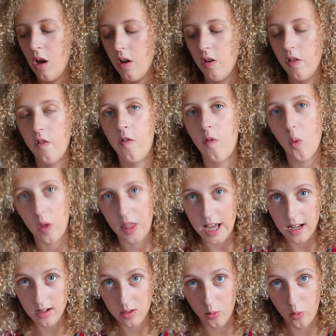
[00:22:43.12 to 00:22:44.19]

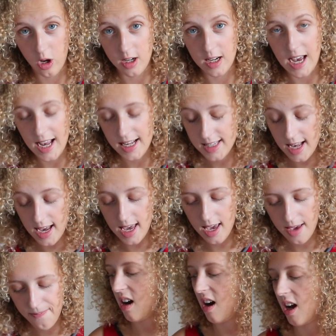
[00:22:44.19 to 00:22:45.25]
4,000 word
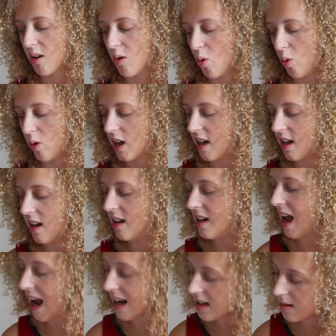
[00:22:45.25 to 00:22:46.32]
essay. I called it an
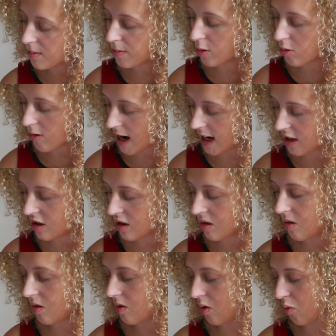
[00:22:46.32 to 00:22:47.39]
exploration
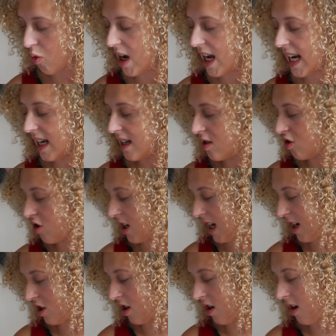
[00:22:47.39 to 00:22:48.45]
of the realist
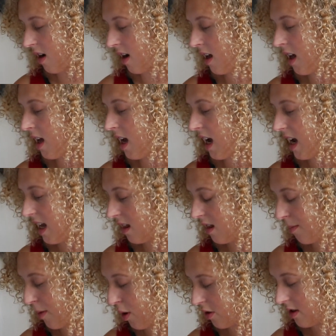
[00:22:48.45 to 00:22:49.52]
tradition in the
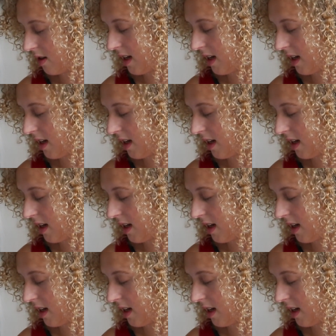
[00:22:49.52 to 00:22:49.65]
modern